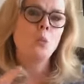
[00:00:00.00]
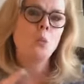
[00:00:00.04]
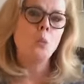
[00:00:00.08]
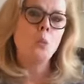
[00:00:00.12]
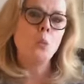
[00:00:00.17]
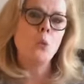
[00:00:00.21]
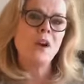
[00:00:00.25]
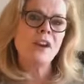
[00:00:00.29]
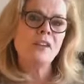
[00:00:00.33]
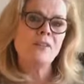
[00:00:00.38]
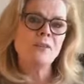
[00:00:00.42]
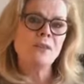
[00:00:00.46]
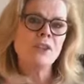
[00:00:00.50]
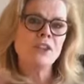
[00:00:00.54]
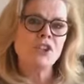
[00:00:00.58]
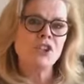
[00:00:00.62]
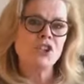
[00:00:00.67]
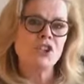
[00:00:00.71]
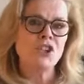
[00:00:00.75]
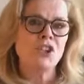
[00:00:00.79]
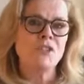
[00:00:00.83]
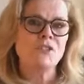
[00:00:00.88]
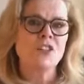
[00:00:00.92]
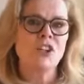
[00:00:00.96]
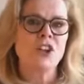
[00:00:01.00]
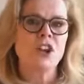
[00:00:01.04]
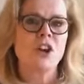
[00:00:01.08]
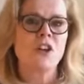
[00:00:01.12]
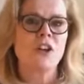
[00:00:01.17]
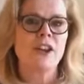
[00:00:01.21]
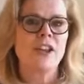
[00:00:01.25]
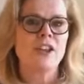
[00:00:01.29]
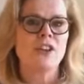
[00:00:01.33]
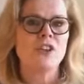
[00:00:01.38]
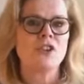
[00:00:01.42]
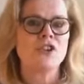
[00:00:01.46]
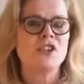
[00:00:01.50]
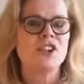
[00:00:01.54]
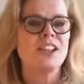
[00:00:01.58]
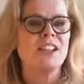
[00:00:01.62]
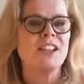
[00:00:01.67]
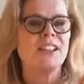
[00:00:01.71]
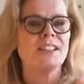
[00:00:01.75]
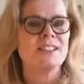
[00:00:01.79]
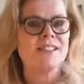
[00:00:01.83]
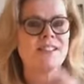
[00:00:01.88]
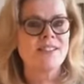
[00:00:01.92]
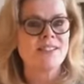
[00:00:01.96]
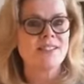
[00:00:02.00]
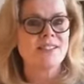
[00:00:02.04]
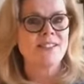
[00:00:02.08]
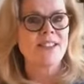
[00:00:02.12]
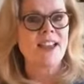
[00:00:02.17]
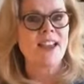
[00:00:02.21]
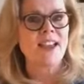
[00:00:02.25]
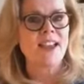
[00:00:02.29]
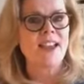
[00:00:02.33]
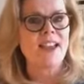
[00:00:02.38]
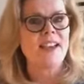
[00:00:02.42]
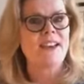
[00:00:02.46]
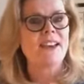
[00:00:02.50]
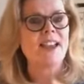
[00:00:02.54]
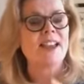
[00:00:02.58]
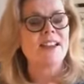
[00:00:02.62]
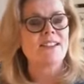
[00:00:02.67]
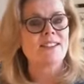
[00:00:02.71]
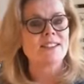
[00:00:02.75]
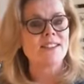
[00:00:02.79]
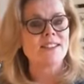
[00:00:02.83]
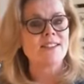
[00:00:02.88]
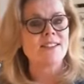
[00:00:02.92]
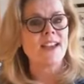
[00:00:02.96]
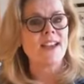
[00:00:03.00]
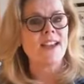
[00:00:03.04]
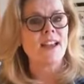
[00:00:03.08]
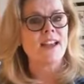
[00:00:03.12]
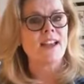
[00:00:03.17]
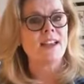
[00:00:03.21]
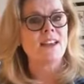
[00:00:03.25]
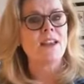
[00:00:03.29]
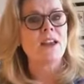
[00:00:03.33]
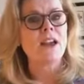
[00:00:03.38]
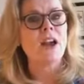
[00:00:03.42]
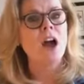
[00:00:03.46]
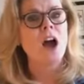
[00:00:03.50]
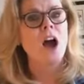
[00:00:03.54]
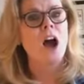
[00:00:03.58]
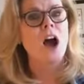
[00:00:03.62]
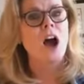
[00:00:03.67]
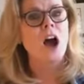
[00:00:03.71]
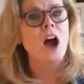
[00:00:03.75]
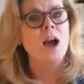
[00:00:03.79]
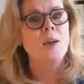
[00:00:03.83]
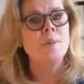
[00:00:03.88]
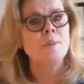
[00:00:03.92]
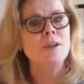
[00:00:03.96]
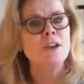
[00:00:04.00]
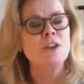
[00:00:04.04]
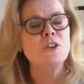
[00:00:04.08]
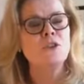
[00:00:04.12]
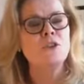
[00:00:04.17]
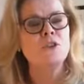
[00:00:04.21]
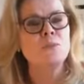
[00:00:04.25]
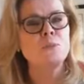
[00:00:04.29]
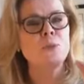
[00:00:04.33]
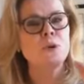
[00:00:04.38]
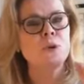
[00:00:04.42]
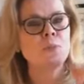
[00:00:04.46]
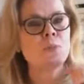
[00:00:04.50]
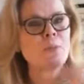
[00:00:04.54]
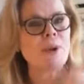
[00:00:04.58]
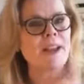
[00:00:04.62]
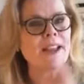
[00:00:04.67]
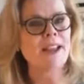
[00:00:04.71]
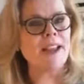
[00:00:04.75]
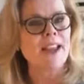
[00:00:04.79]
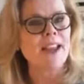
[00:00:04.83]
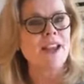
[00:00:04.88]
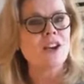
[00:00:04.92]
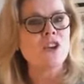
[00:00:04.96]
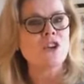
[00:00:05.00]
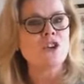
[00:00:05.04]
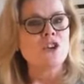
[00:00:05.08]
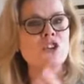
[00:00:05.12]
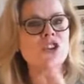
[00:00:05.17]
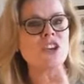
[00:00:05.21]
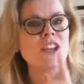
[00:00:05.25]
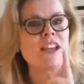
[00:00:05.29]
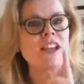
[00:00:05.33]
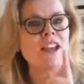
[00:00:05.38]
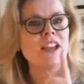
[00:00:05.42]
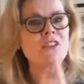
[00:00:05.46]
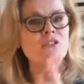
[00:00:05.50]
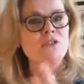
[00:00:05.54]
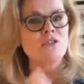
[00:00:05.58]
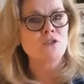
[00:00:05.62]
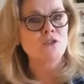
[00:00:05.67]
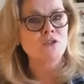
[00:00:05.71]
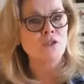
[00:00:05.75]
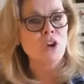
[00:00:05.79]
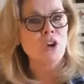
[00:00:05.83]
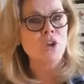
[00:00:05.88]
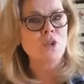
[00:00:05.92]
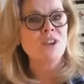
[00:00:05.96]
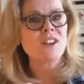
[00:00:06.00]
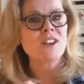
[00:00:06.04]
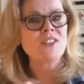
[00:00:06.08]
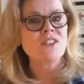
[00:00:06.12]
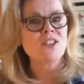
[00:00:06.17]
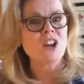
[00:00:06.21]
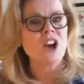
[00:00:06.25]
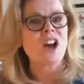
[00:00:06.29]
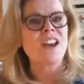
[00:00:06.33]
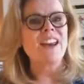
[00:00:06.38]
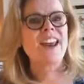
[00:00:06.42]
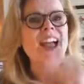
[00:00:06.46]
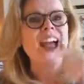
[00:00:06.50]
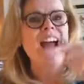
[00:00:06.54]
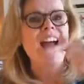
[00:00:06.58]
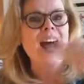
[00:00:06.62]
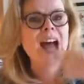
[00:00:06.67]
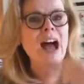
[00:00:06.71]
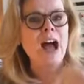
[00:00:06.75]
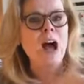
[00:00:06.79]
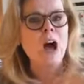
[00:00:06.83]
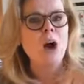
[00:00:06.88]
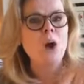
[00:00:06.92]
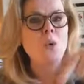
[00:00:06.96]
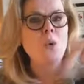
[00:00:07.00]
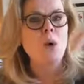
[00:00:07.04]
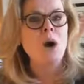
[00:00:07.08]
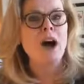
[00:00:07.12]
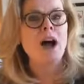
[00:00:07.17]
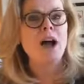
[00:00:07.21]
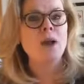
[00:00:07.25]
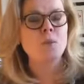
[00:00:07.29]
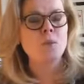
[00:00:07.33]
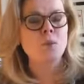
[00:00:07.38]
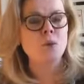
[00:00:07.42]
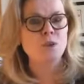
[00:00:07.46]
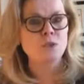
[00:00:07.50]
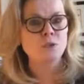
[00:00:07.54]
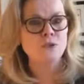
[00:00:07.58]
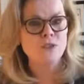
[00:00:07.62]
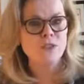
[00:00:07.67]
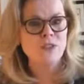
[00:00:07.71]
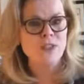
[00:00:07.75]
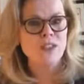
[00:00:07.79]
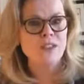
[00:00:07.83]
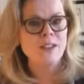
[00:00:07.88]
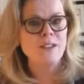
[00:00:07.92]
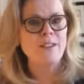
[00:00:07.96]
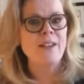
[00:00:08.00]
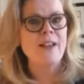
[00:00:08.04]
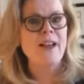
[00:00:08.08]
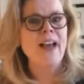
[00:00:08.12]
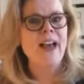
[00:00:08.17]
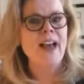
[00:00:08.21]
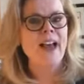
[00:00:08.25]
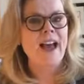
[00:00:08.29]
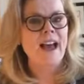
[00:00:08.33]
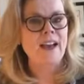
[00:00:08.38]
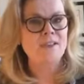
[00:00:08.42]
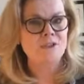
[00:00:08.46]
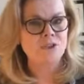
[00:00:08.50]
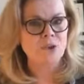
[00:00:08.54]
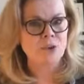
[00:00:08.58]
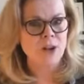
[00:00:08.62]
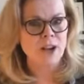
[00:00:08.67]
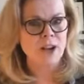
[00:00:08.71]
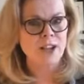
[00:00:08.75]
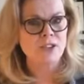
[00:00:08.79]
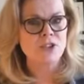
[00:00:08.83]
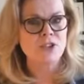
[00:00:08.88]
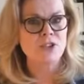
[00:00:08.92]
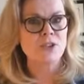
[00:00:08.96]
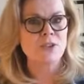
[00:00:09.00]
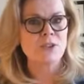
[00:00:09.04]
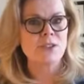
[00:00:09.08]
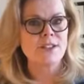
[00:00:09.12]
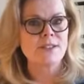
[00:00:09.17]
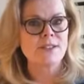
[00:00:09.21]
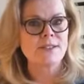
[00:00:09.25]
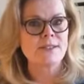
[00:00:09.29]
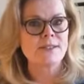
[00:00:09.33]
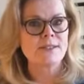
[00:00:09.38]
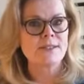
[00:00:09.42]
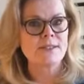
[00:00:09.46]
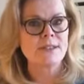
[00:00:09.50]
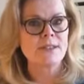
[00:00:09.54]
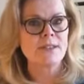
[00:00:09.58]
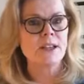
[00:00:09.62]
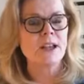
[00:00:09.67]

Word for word: What if we shifted our energy instead and said, I'm going to put my energy and focus on how I will feel after I do this?